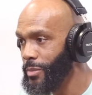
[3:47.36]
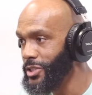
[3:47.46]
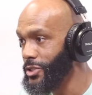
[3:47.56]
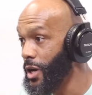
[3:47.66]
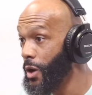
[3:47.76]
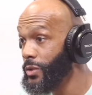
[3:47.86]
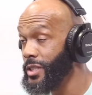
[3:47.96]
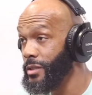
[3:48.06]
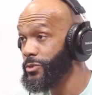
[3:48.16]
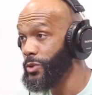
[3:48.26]
but you're
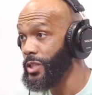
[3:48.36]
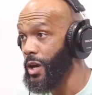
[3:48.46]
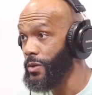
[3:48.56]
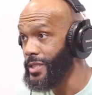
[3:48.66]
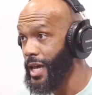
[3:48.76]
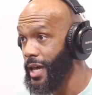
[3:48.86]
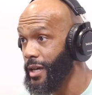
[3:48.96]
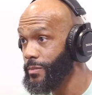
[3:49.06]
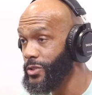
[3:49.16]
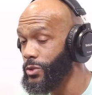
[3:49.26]
holding them for a long
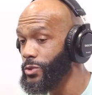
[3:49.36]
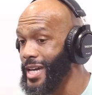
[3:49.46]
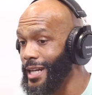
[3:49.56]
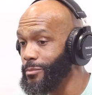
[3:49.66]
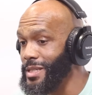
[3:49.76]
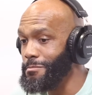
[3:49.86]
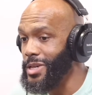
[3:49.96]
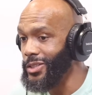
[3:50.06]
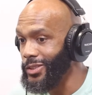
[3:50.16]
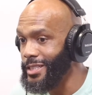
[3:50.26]
time. So you got to be
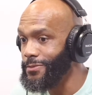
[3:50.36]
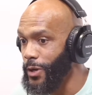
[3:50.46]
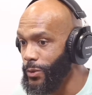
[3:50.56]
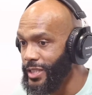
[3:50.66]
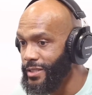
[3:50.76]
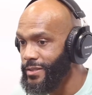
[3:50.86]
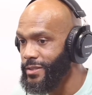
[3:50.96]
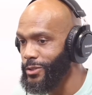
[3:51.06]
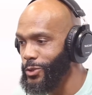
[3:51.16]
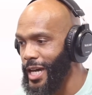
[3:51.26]
mentally
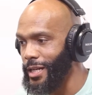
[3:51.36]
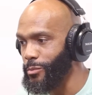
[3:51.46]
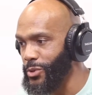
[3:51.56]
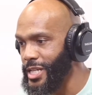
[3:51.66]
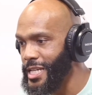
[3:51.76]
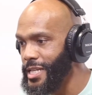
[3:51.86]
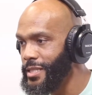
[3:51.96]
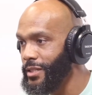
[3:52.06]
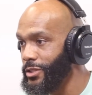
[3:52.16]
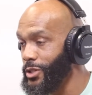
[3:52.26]
focused. You got to
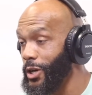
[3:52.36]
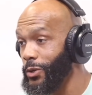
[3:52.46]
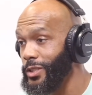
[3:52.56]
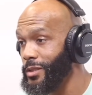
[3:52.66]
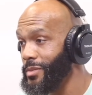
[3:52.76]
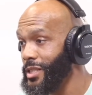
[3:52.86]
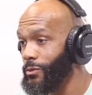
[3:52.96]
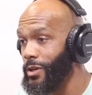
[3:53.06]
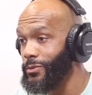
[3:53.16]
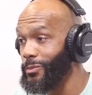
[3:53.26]
breathe, because you're holding them
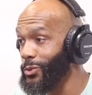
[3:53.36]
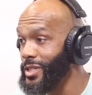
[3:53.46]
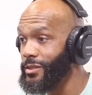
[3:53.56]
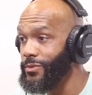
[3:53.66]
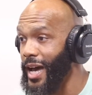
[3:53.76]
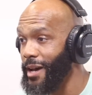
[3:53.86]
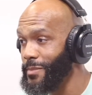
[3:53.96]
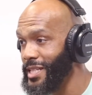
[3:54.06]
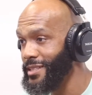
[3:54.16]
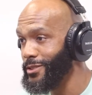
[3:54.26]
anywhere from 3 to 5
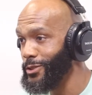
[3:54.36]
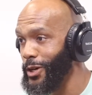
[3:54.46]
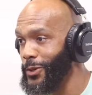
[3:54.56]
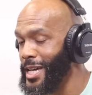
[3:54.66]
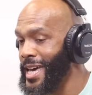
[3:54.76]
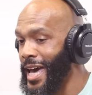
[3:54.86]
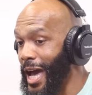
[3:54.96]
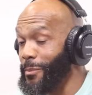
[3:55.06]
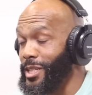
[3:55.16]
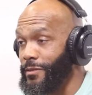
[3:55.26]
minutes. You know,
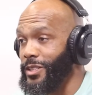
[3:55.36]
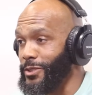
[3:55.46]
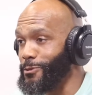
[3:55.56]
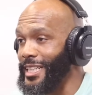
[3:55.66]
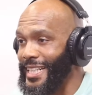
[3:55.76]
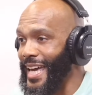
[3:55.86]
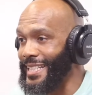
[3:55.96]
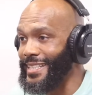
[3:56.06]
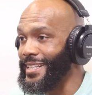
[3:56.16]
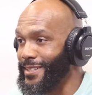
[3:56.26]
how many of us really
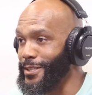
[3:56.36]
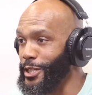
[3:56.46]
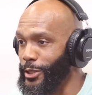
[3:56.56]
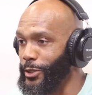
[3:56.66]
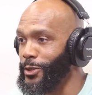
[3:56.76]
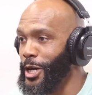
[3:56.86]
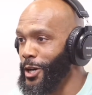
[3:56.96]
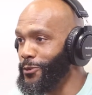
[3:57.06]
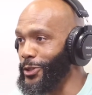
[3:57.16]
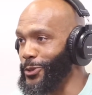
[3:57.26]
like sit still for
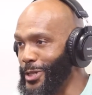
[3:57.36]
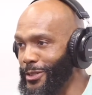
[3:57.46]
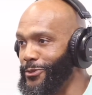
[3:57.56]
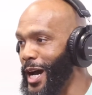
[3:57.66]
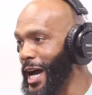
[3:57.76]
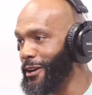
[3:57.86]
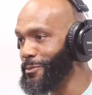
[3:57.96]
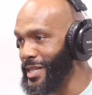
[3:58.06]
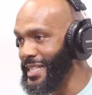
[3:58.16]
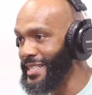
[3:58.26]
3 to 5
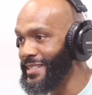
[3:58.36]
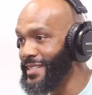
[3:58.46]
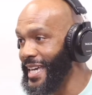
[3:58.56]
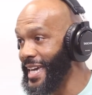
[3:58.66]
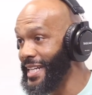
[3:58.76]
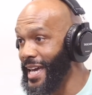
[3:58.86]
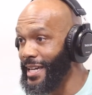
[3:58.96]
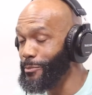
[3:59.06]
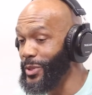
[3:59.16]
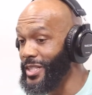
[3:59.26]
minutes in
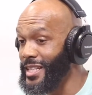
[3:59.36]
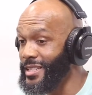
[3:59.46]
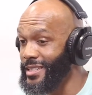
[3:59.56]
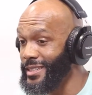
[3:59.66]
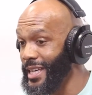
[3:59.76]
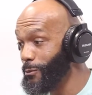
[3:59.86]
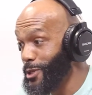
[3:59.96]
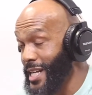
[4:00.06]
a position that we're